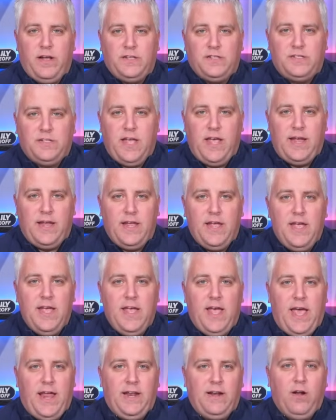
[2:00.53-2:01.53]
And
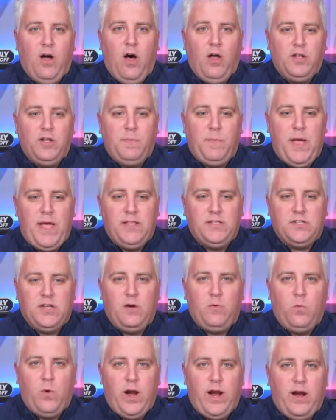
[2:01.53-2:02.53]
it all depends
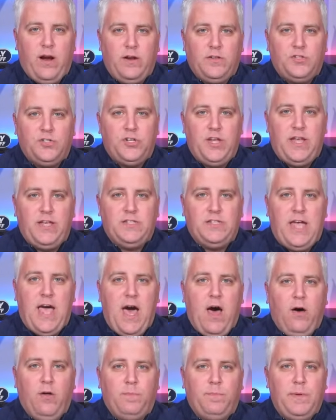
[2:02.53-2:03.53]
on where it shakes
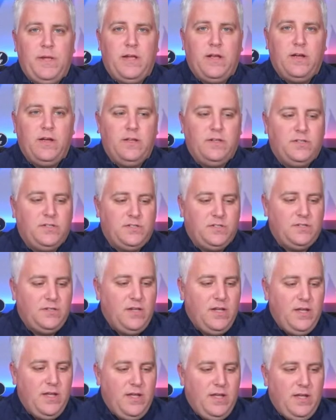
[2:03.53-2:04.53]
out, because
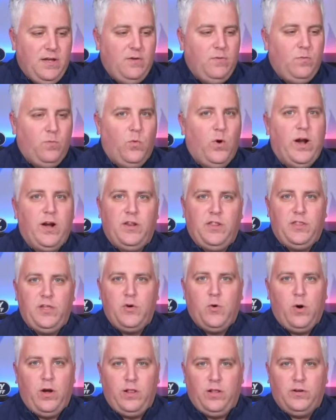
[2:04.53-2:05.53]
where do the
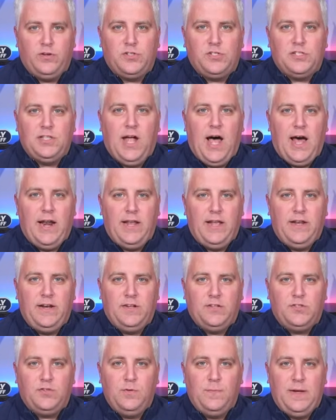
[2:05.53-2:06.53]
Oilers slot in,
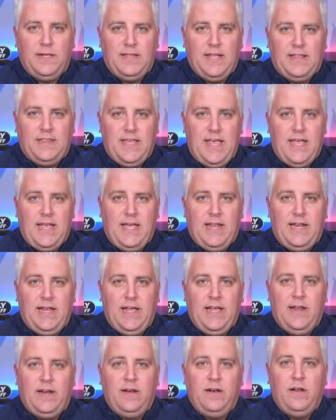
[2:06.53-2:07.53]
assuming that they get
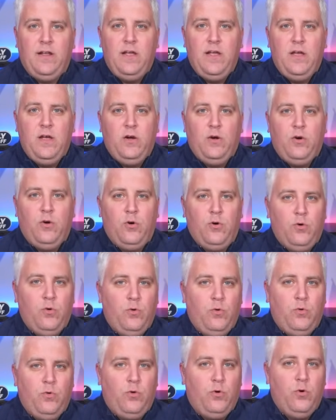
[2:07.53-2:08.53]
in?
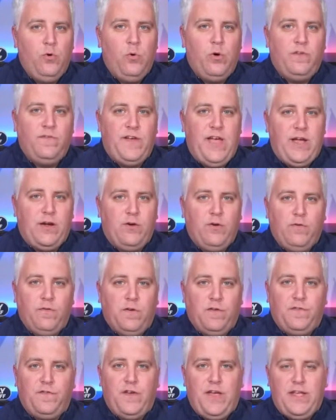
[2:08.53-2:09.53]
Who would
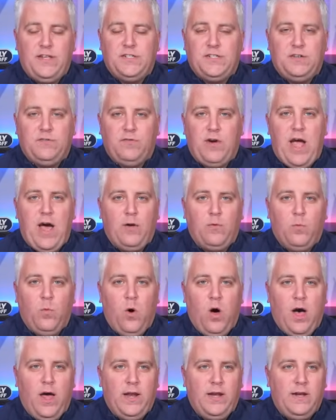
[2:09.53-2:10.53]
Vancouver face in round
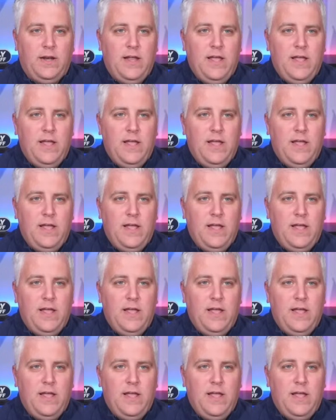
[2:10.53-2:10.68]
one?